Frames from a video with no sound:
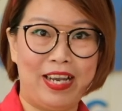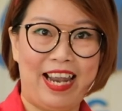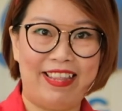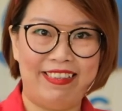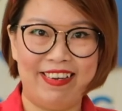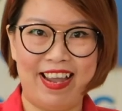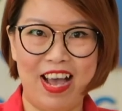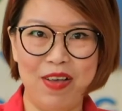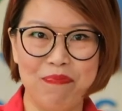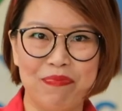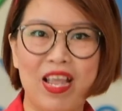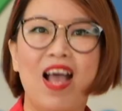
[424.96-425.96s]
calendar, yeah?
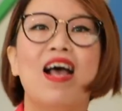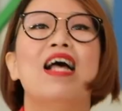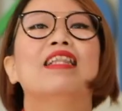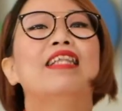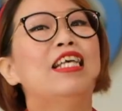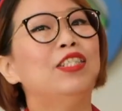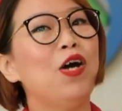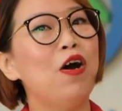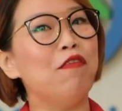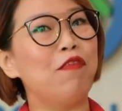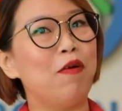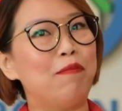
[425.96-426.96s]
That's
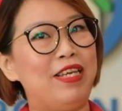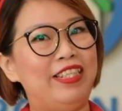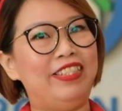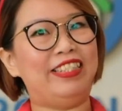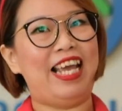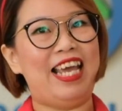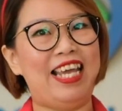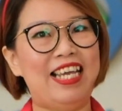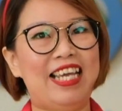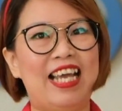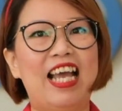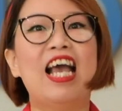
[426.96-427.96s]
all from me
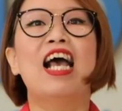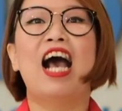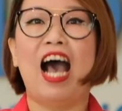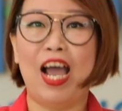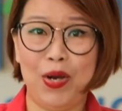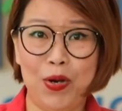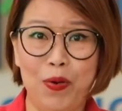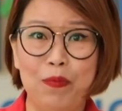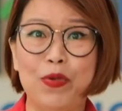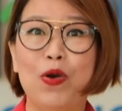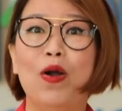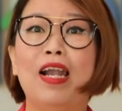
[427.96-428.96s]
today. I
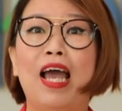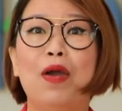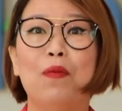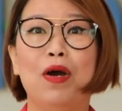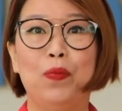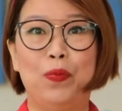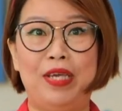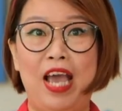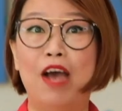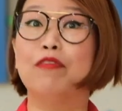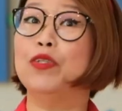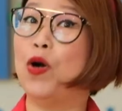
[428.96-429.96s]
hope you all like what we
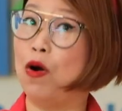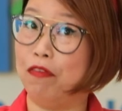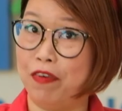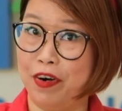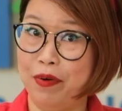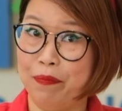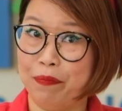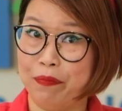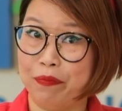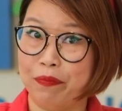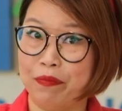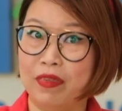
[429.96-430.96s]
have to offer.
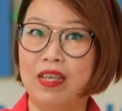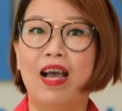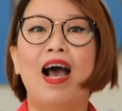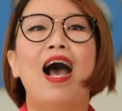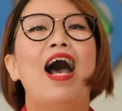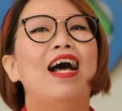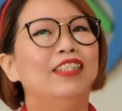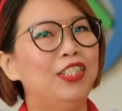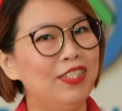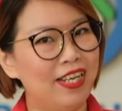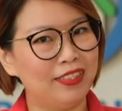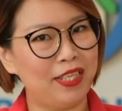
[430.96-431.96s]

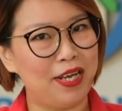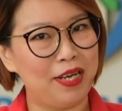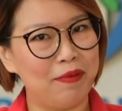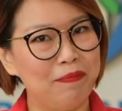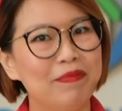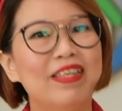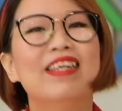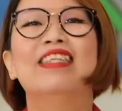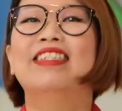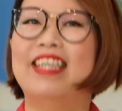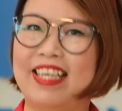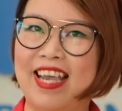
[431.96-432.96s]
Until next time,
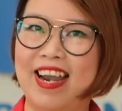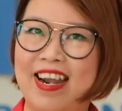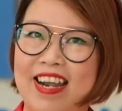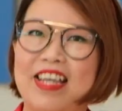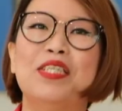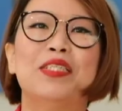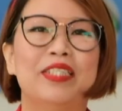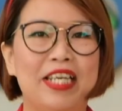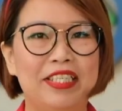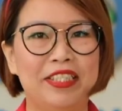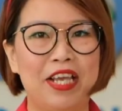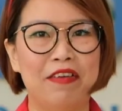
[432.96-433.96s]
take care,
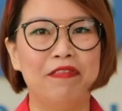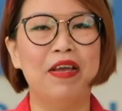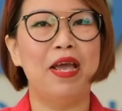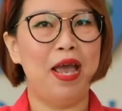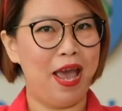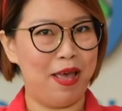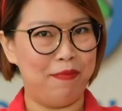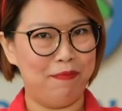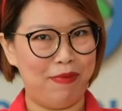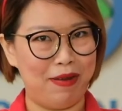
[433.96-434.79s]
stay safe, and